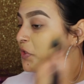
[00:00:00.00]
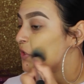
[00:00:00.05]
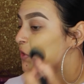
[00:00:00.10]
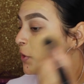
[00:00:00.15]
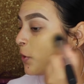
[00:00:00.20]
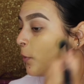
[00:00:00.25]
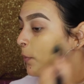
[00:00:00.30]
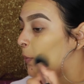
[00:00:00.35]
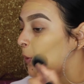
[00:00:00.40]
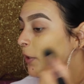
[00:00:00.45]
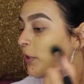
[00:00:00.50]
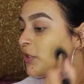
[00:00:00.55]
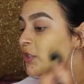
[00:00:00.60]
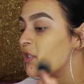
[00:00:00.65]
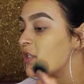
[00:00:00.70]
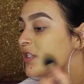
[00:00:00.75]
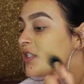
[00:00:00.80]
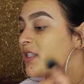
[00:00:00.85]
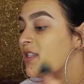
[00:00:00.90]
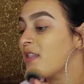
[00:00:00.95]
still
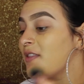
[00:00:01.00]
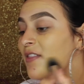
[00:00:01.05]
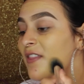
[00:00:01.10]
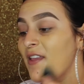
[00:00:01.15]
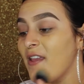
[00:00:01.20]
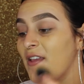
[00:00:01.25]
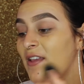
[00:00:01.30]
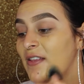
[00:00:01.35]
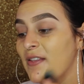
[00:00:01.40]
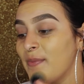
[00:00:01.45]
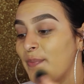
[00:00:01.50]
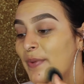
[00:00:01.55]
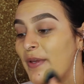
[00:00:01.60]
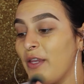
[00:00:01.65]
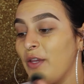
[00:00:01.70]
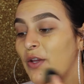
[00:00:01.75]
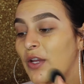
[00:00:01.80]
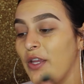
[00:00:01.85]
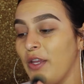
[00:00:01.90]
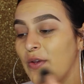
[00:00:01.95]
purchase these, but
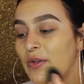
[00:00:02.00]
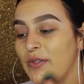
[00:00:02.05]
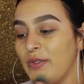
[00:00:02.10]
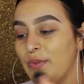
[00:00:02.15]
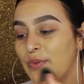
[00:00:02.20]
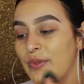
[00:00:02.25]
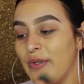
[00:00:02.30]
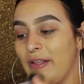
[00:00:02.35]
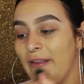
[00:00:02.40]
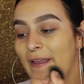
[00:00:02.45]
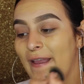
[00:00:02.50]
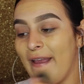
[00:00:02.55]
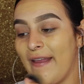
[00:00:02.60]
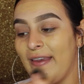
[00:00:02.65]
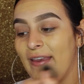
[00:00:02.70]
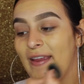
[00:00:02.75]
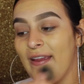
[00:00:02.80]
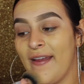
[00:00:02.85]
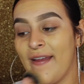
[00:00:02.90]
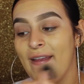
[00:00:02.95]
you can use really
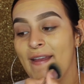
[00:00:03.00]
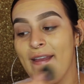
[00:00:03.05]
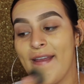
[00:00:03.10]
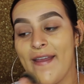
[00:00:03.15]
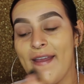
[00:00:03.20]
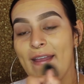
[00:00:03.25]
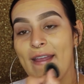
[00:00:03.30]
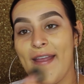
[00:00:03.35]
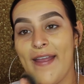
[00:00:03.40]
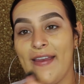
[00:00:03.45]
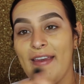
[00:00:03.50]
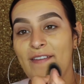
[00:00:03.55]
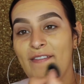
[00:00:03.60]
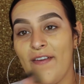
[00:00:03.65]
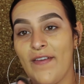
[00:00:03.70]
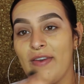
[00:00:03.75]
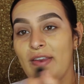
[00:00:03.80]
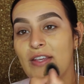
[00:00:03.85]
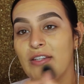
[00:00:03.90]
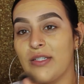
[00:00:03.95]
any
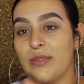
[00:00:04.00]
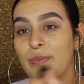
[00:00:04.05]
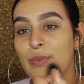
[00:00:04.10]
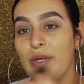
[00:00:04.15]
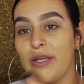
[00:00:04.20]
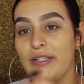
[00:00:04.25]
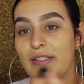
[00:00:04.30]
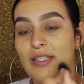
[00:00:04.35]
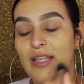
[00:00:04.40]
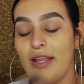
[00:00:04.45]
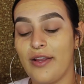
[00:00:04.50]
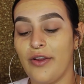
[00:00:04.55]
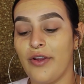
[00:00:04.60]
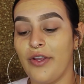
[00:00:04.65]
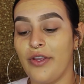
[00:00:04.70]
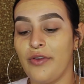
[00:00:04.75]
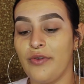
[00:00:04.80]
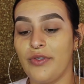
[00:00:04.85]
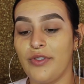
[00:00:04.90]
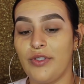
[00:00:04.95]
foundation brush that you're
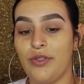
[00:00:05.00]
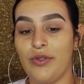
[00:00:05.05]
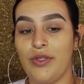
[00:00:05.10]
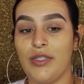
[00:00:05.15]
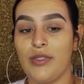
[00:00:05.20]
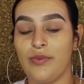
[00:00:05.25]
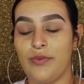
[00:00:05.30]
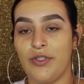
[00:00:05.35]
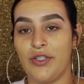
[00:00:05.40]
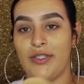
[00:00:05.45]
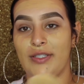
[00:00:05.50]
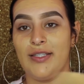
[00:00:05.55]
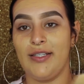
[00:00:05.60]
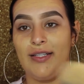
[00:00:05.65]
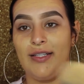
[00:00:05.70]
used to. This one just